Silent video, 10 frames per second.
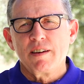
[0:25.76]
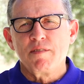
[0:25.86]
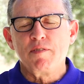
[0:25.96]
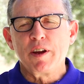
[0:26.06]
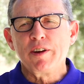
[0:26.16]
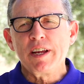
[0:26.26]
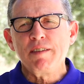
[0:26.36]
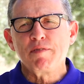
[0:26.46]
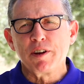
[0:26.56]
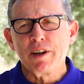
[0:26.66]
Very,
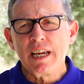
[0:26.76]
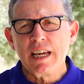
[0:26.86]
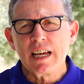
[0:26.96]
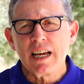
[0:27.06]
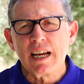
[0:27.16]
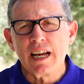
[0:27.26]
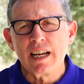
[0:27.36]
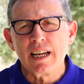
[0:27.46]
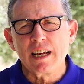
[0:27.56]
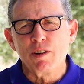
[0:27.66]
very
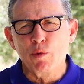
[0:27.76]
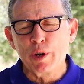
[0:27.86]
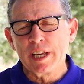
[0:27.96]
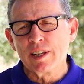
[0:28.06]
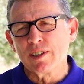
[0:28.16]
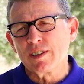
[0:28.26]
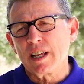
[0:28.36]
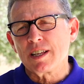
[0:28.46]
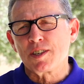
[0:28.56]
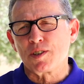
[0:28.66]
real,
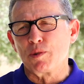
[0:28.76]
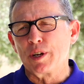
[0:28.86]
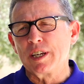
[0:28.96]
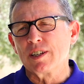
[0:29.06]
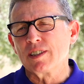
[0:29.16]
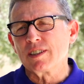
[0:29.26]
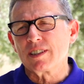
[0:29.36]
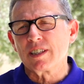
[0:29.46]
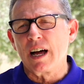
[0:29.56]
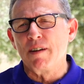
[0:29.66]
surreal
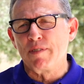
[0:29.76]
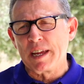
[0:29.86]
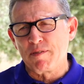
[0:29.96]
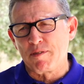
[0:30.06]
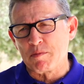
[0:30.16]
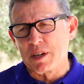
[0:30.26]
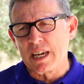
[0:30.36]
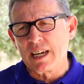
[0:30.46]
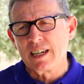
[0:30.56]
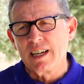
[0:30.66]
event for me.